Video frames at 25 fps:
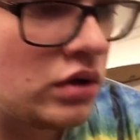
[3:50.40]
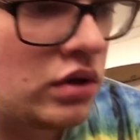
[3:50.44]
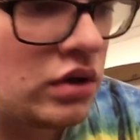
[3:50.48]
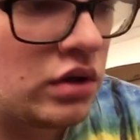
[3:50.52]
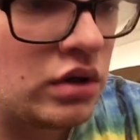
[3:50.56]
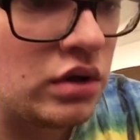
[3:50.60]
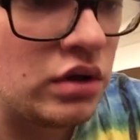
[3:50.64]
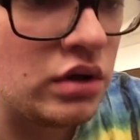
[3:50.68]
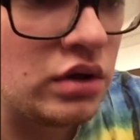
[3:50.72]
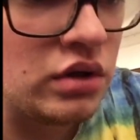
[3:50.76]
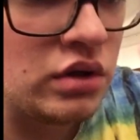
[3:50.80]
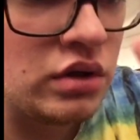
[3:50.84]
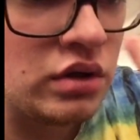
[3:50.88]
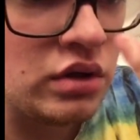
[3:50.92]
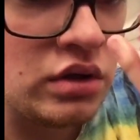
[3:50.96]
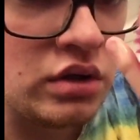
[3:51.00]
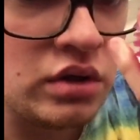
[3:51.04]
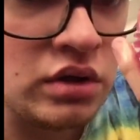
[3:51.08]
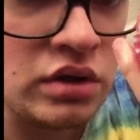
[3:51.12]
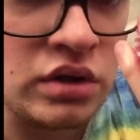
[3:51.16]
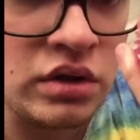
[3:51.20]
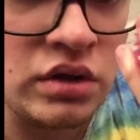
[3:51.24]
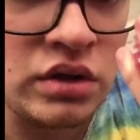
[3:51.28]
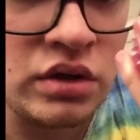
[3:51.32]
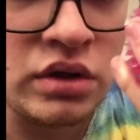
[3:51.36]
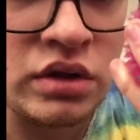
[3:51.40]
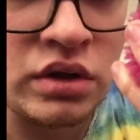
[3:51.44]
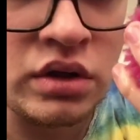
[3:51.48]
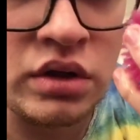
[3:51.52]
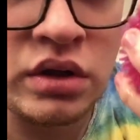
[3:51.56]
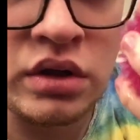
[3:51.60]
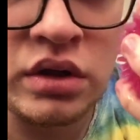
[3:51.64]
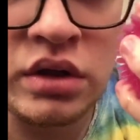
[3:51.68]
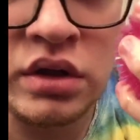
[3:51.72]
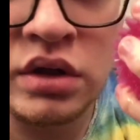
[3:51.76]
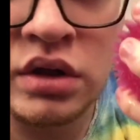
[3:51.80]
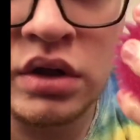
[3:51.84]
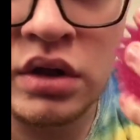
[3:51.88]

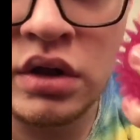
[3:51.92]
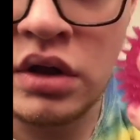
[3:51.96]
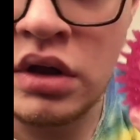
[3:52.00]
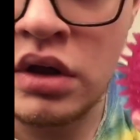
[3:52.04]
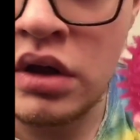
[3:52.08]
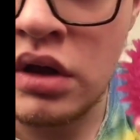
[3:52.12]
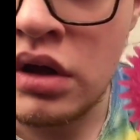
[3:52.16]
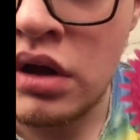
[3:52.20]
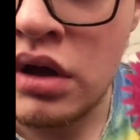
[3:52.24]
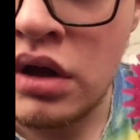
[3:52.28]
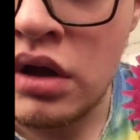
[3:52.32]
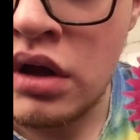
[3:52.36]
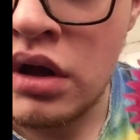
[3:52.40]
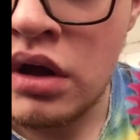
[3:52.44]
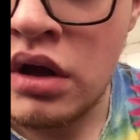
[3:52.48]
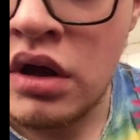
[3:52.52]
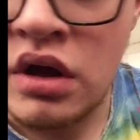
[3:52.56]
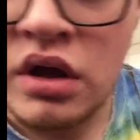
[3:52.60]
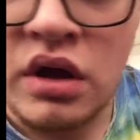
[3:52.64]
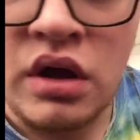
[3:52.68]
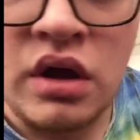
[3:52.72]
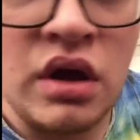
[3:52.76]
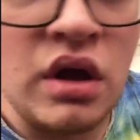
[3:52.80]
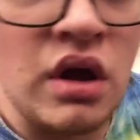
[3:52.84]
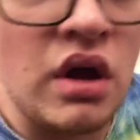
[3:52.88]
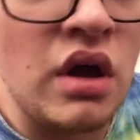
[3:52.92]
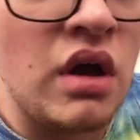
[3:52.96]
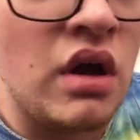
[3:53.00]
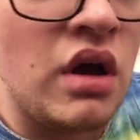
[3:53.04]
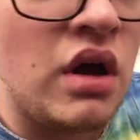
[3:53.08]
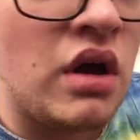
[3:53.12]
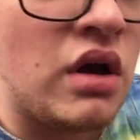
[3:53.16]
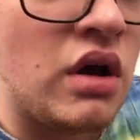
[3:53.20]
(no one is talking)